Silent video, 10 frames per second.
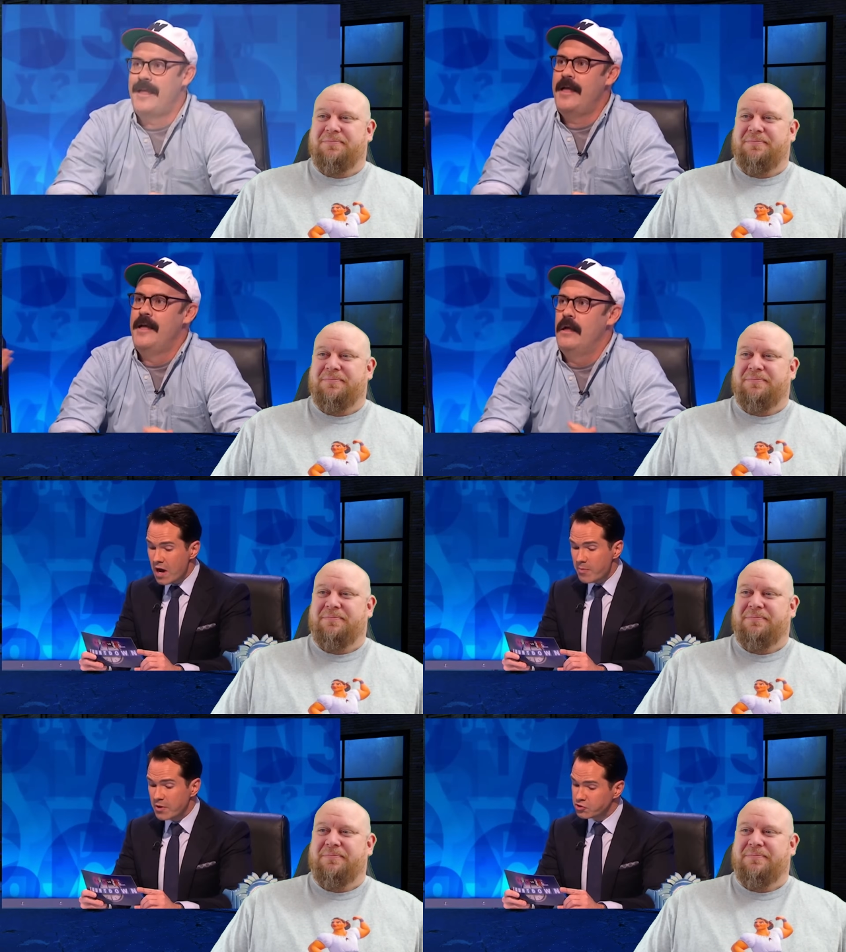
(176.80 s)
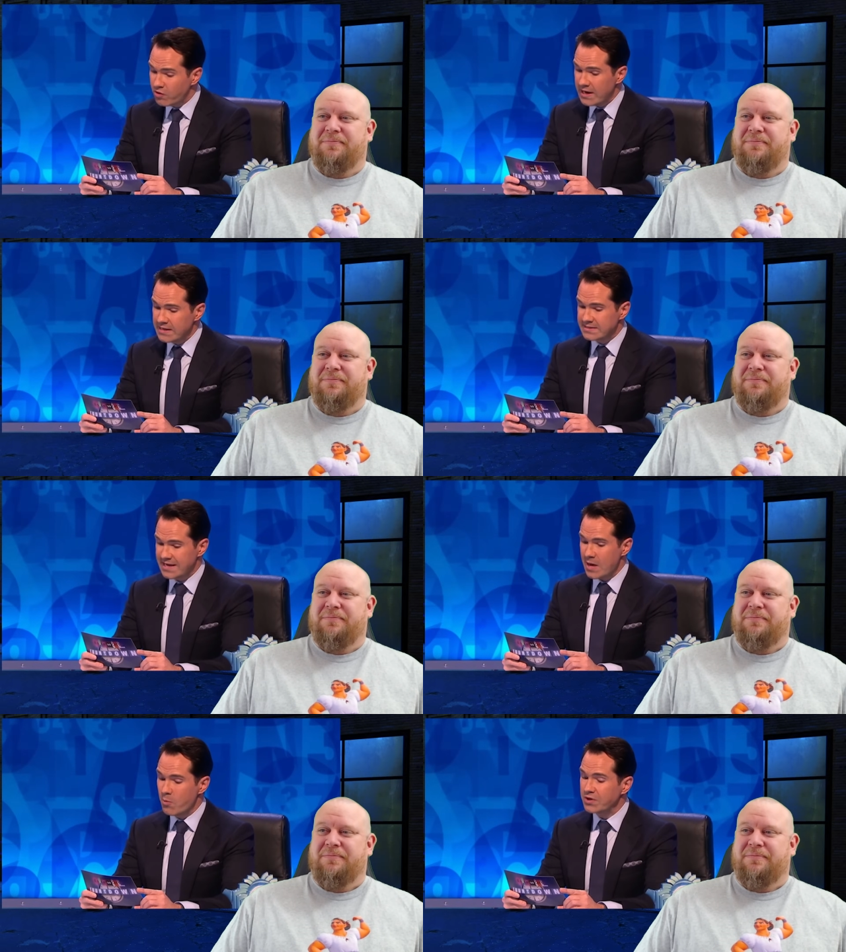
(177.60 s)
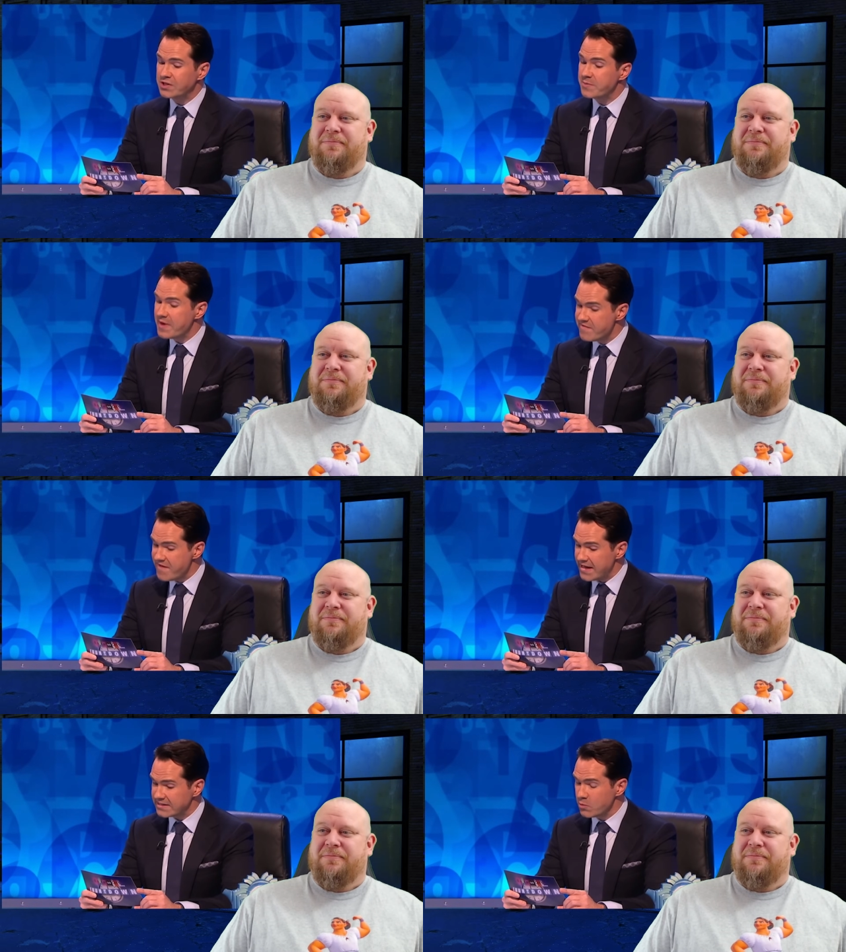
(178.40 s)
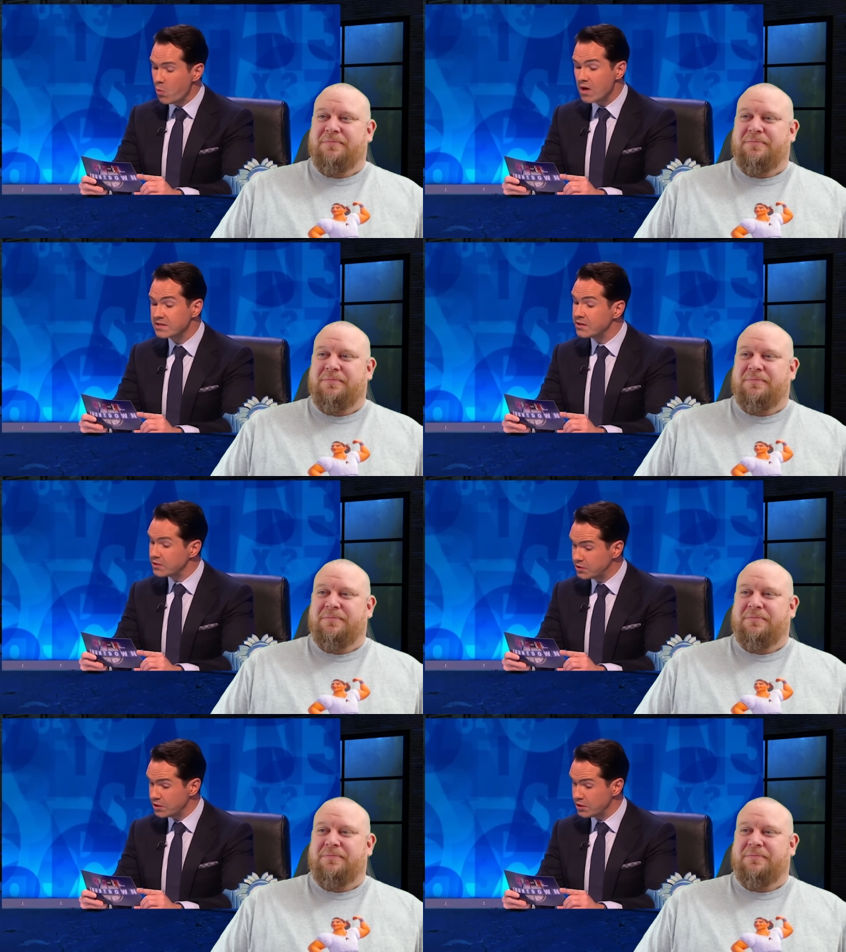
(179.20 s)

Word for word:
Speaker 1: he was growing up, Australian Sam wanted to be a vet and worked in a